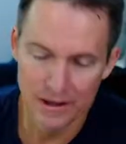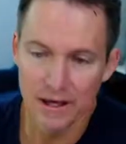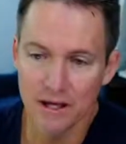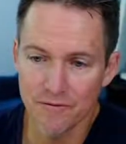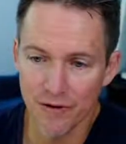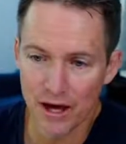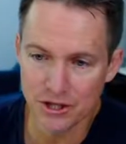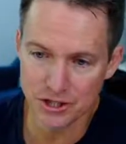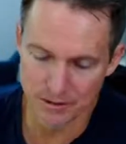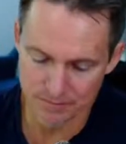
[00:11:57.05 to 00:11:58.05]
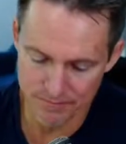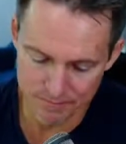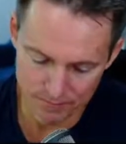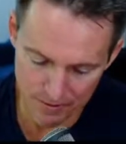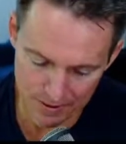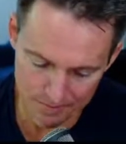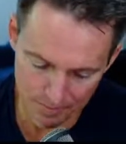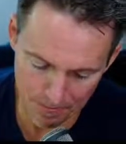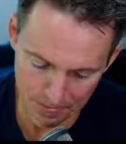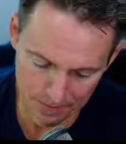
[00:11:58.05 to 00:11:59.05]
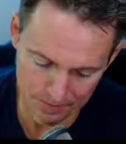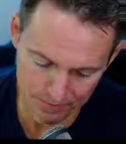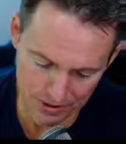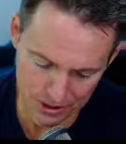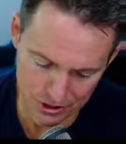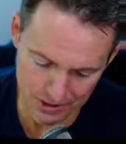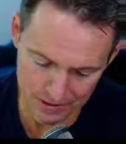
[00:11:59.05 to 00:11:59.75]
inflation, right? Inflation.